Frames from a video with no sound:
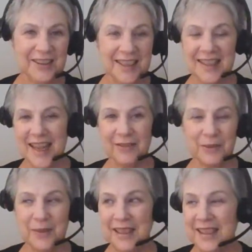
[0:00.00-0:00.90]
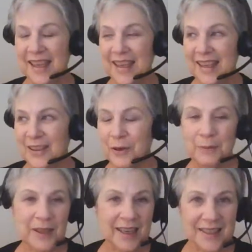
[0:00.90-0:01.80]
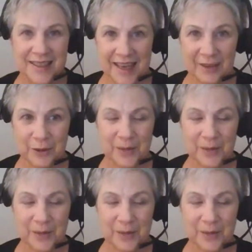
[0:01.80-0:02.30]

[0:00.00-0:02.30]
It doesn't have to be, the reply doesn't have